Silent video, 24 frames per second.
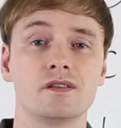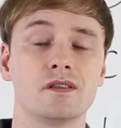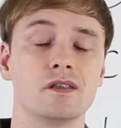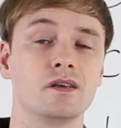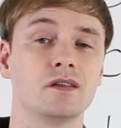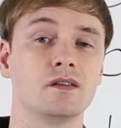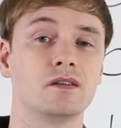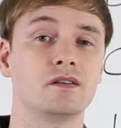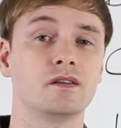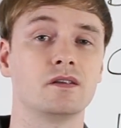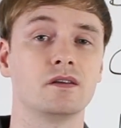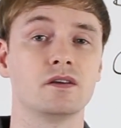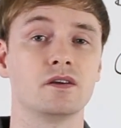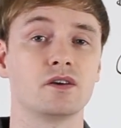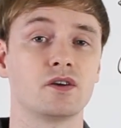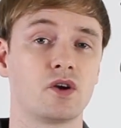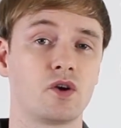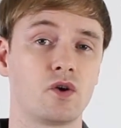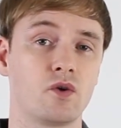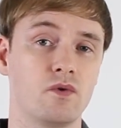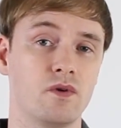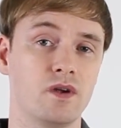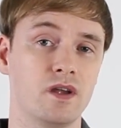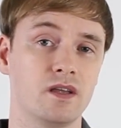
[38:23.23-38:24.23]
that
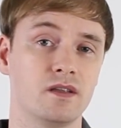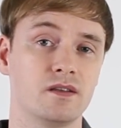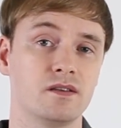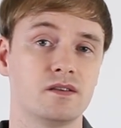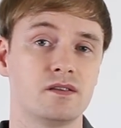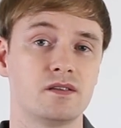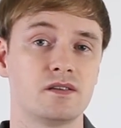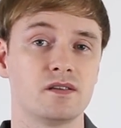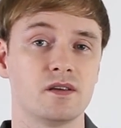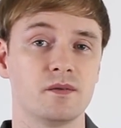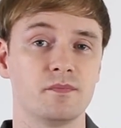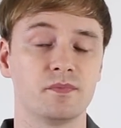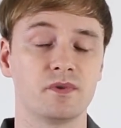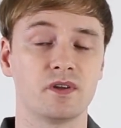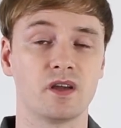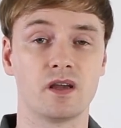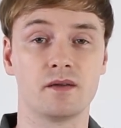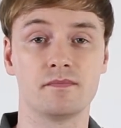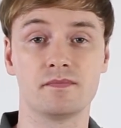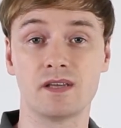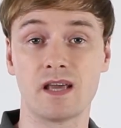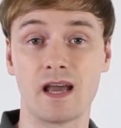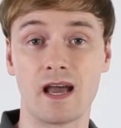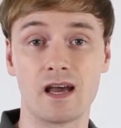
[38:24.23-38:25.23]
Koreans
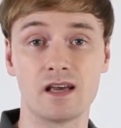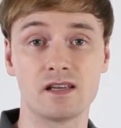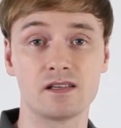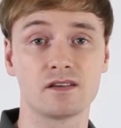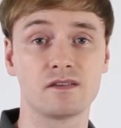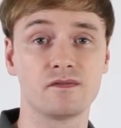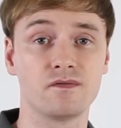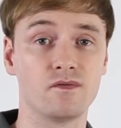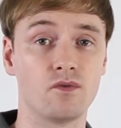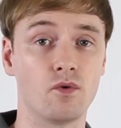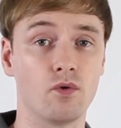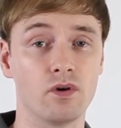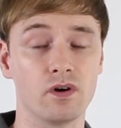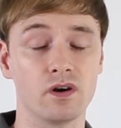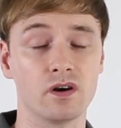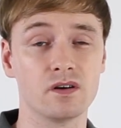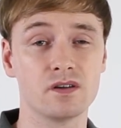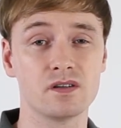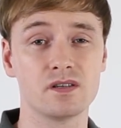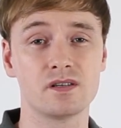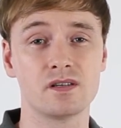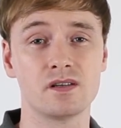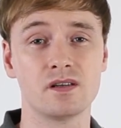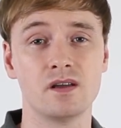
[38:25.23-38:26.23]
sometimes ask
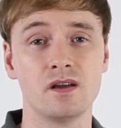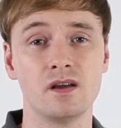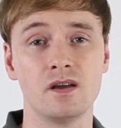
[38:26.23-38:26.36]
foreigners.